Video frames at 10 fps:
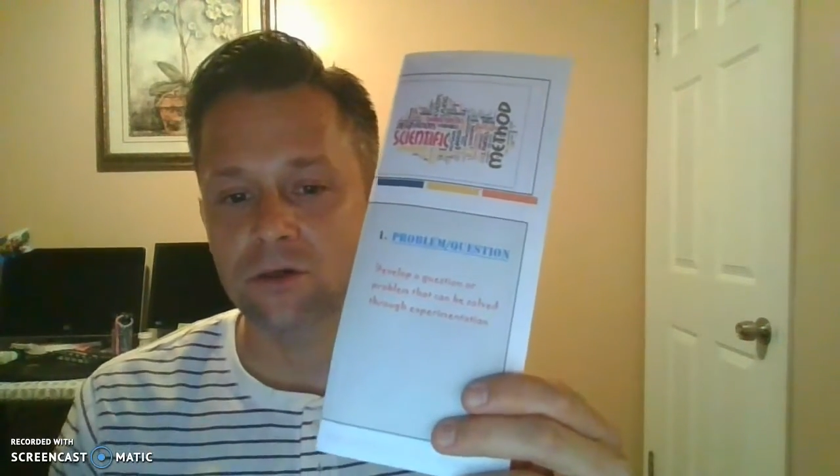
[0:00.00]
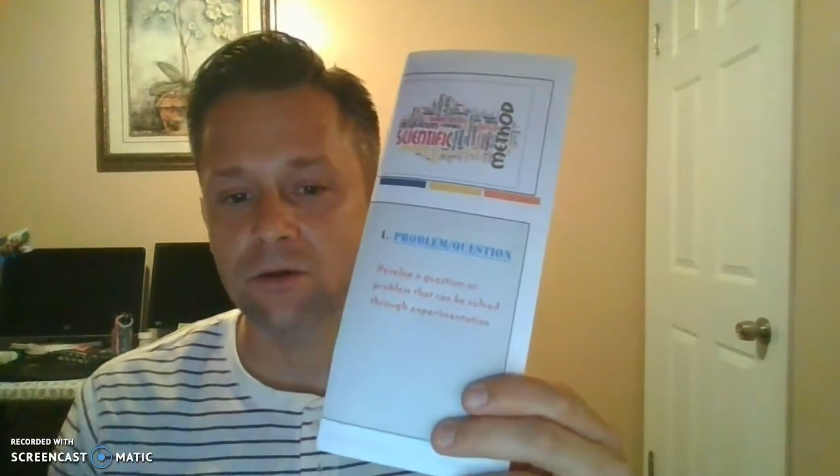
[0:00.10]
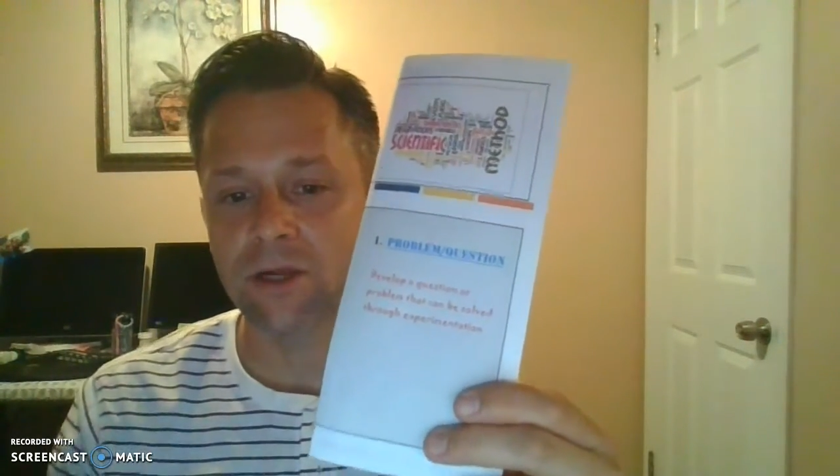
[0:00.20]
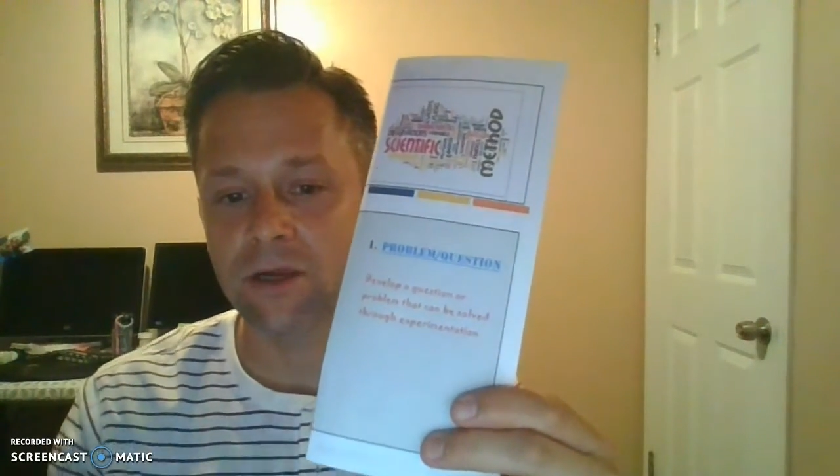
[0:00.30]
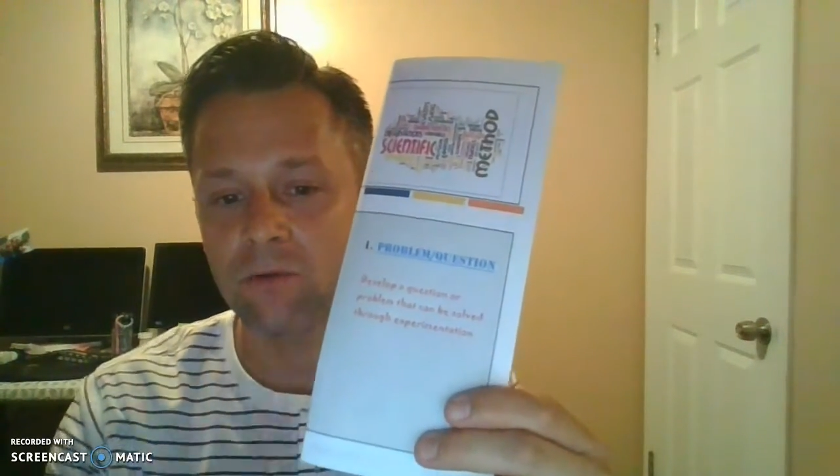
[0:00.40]

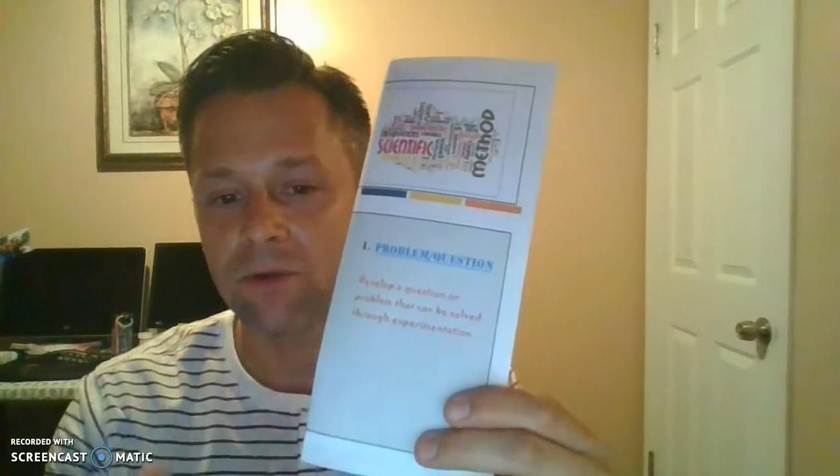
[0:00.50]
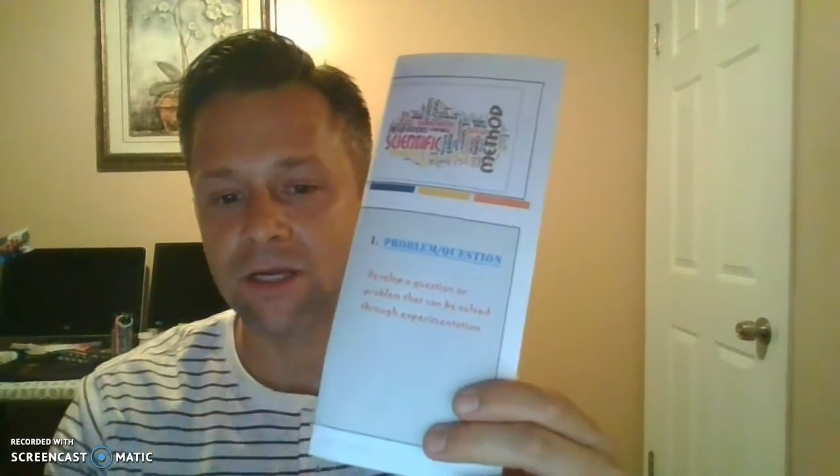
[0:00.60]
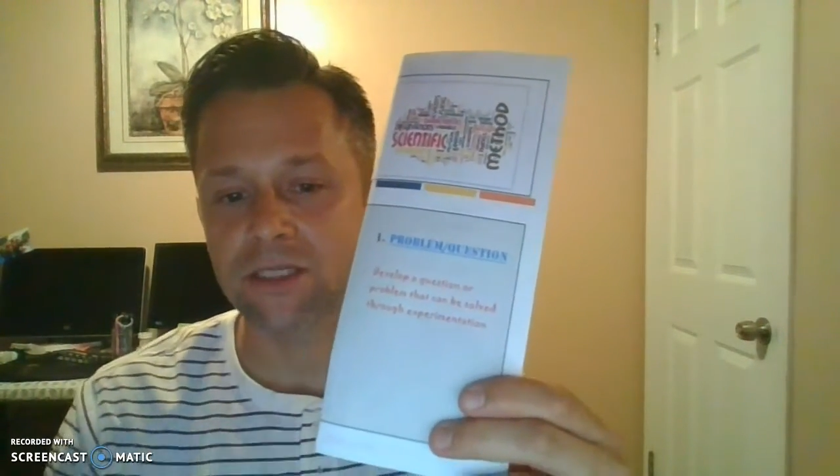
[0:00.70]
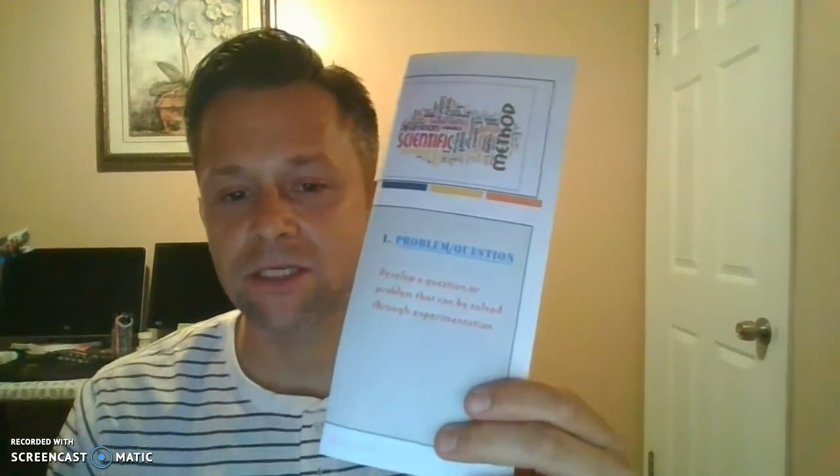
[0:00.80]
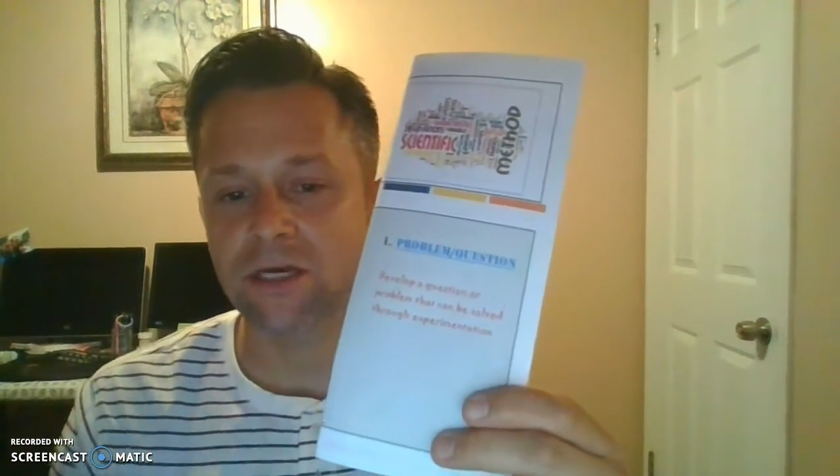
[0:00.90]
So here we
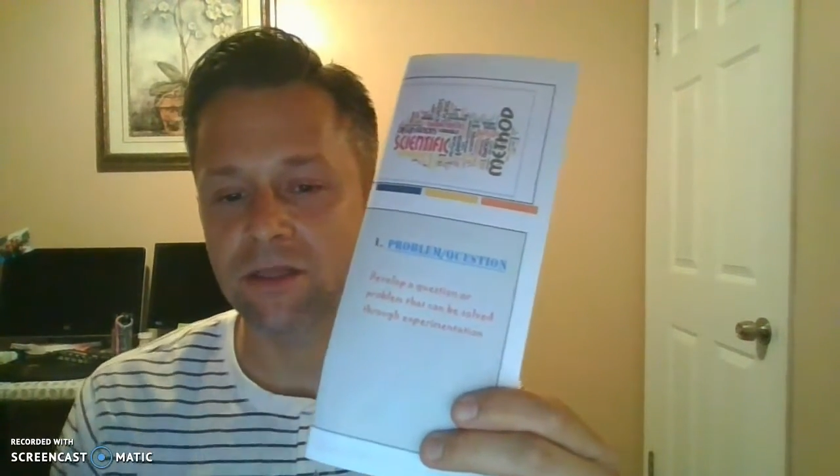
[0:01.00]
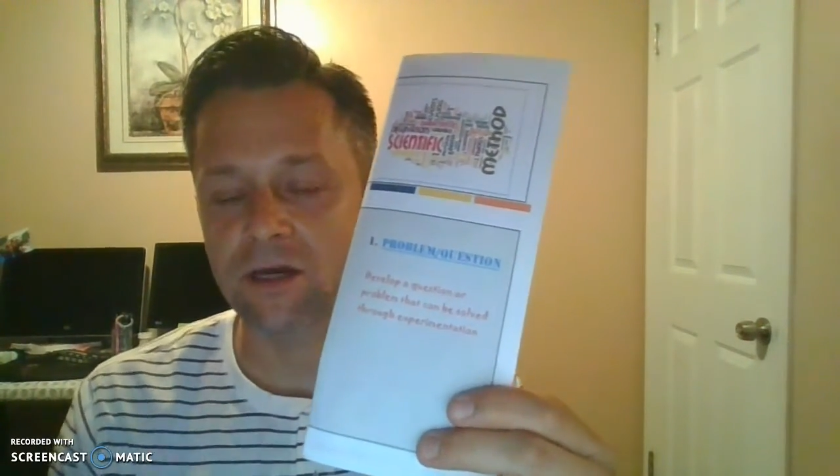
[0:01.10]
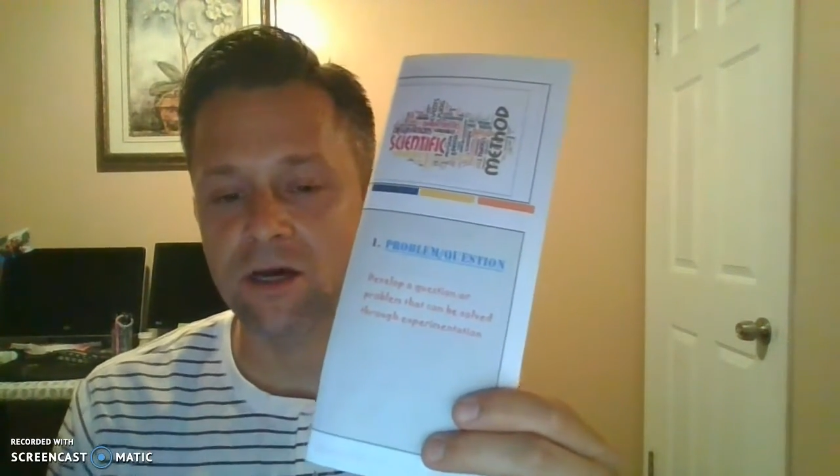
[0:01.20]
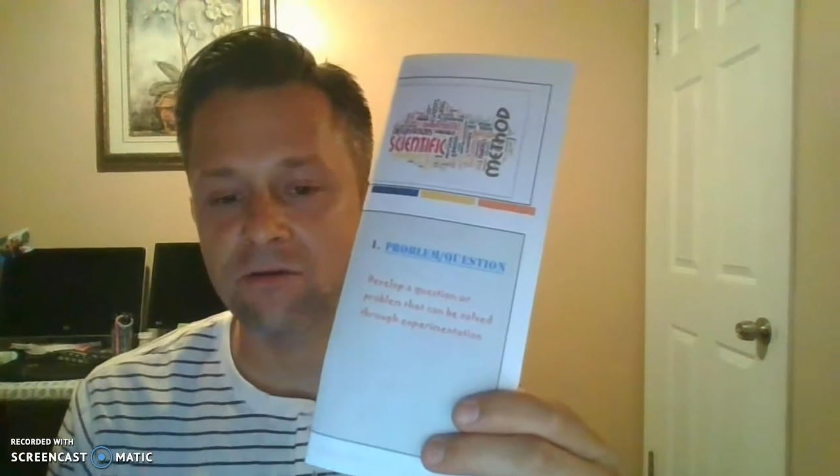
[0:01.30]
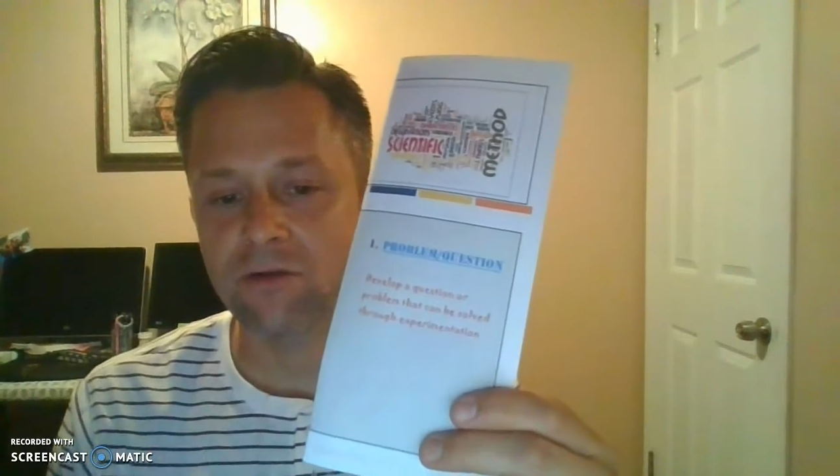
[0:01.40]
can see on the
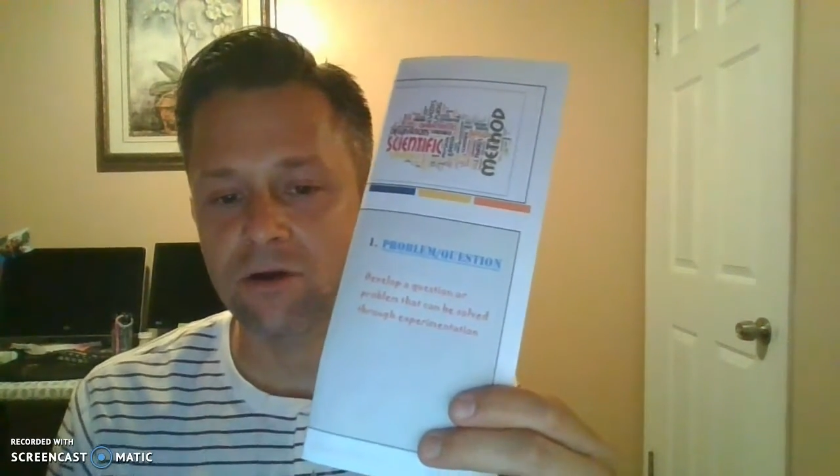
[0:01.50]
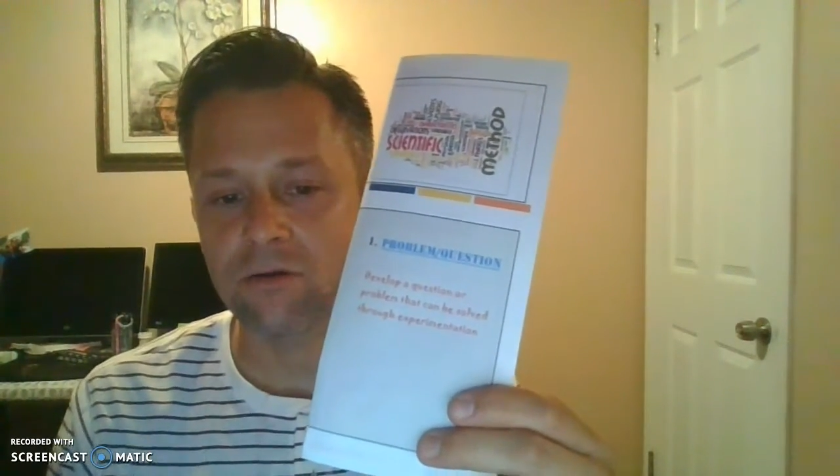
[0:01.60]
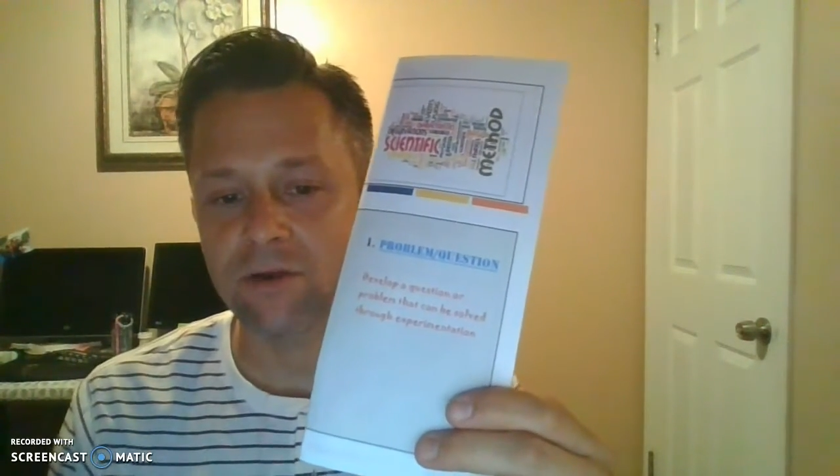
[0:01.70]
cover,